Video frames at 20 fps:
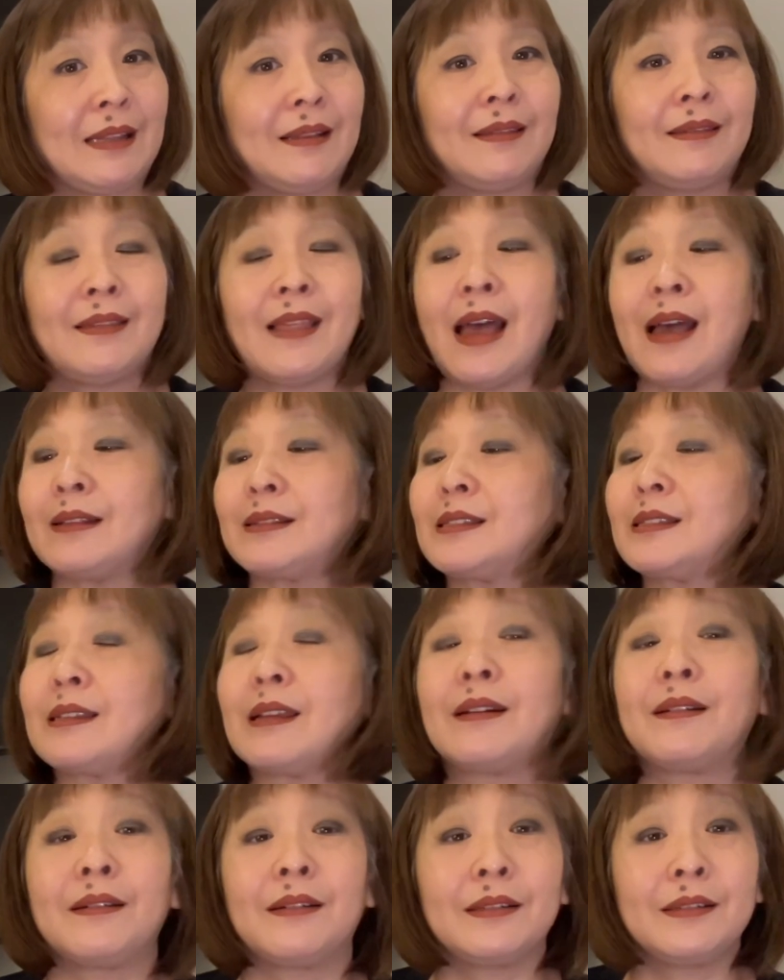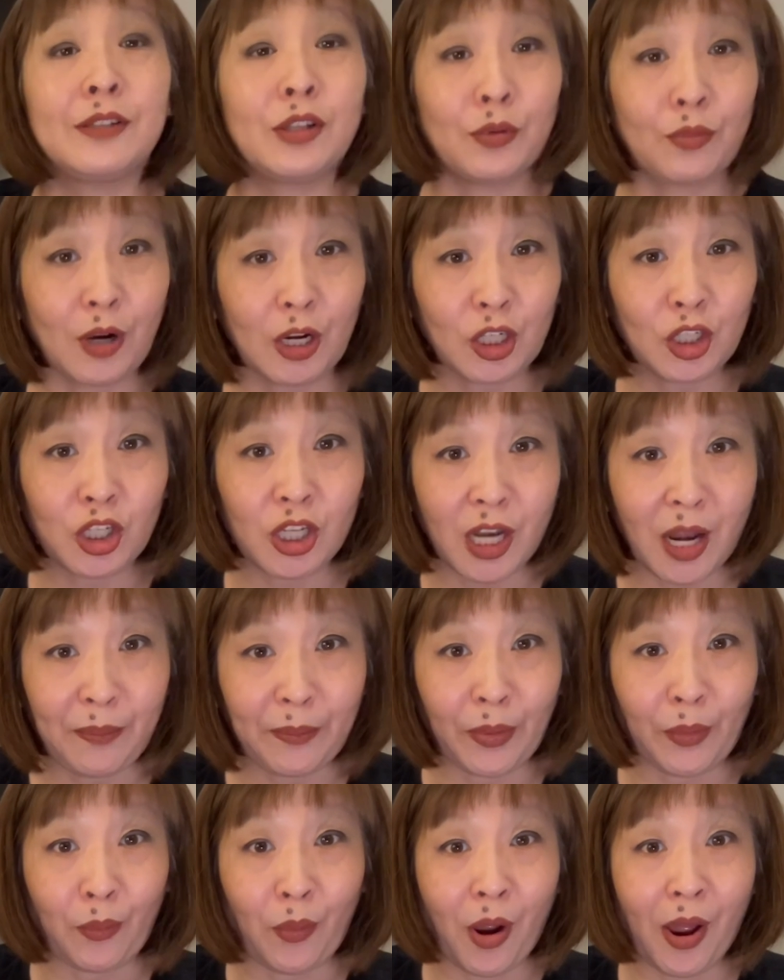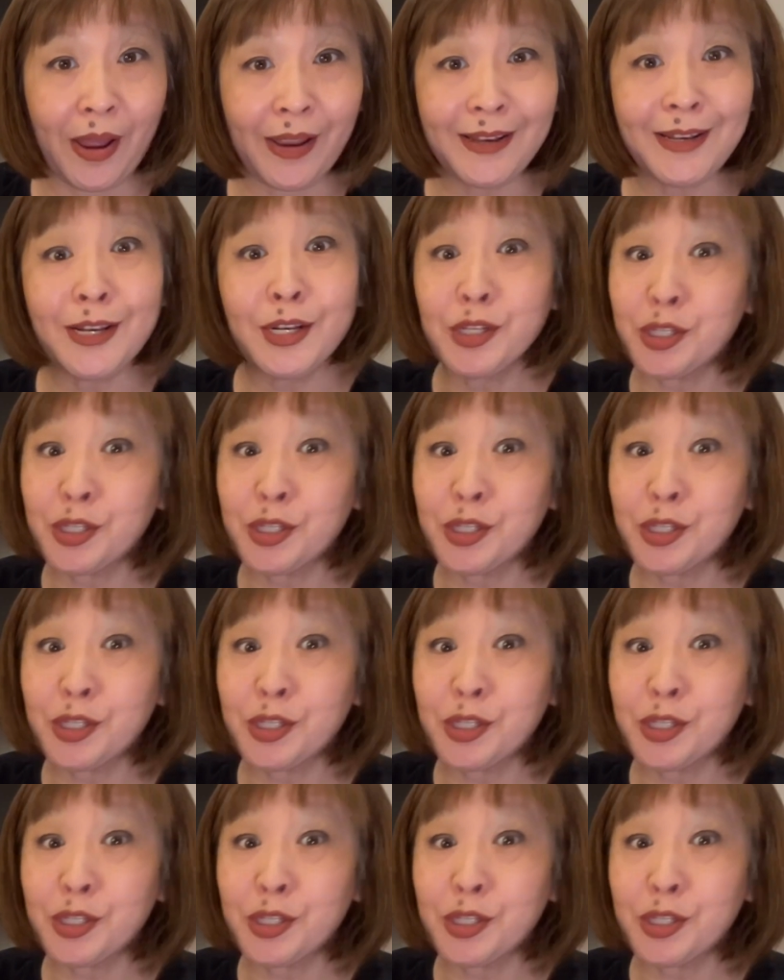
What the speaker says: That's direction number 1.